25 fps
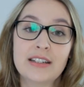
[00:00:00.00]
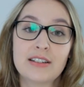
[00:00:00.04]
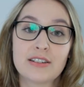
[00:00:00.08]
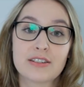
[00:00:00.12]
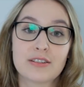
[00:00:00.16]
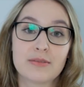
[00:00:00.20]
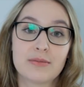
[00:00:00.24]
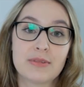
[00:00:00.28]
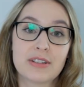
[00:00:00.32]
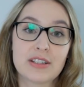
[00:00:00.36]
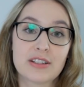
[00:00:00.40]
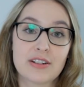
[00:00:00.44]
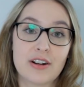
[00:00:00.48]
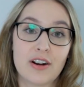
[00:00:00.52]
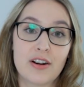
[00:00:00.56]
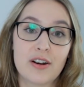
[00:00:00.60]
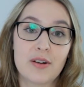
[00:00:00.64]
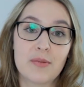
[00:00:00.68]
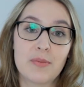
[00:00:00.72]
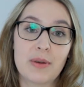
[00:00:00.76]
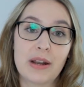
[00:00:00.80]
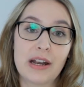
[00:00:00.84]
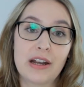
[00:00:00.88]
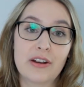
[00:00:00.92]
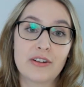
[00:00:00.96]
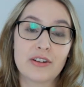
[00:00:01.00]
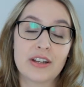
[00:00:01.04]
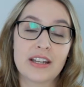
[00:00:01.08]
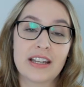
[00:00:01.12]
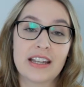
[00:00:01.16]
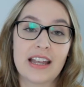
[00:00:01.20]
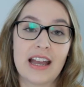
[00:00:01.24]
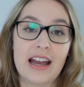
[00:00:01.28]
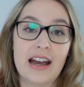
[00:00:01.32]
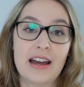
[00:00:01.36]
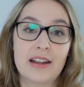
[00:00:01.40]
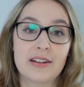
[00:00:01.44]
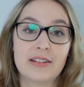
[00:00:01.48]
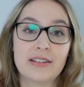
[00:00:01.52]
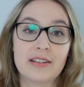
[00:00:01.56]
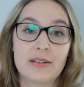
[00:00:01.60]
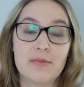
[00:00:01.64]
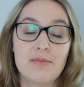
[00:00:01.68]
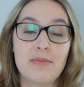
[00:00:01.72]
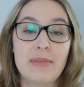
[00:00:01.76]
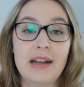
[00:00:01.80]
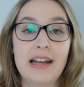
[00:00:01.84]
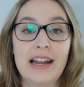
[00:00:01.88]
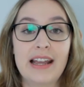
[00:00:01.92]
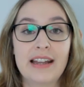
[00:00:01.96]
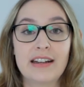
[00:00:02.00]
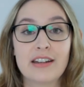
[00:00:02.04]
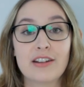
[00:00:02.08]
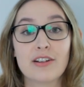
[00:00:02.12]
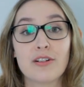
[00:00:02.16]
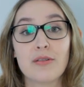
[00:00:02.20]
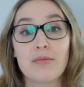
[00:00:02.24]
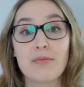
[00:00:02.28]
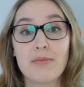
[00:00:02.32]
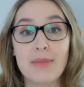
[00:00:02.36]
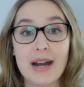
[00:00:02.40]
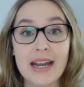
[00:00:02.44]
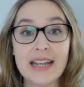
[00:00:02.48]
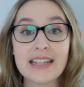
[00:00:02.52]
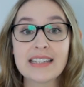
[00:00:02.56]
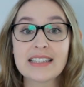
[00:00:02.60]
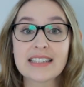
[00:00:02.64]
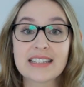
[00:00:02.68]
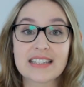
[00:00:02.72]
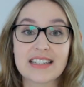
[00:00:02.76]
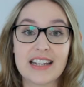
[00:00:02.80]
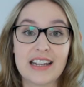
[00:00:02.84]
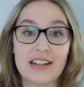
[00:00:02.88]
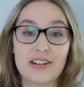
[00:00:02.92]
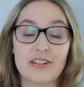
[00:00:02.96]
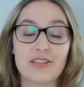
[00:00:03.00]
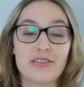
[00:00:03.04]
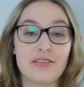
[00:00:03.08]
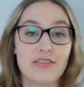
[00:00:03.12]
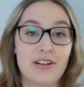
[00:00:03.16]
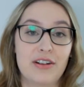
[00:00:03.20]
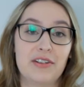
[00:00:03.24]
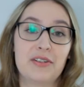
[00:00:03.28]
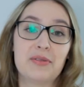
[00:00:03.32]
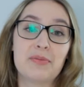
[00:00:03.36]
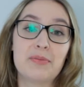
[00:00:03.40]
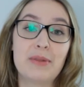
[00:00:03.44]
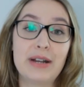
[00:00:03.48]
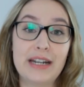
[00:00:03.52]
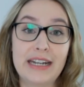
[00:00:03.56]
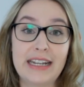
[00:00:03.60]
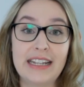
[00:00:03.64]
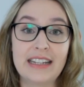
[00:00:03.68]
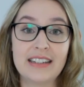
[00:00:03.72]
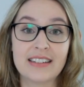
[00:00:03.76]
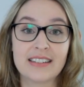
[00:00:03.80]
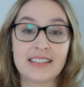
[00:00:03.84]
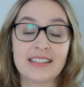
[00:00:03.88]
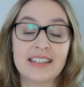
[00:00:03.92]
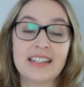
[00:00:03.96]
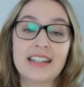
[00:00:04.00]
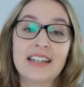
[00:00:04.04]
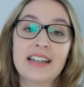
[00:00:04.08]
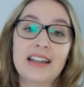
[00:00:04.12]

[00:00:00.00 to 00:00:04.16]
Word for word: So we started by looking at the millennial mindset around money.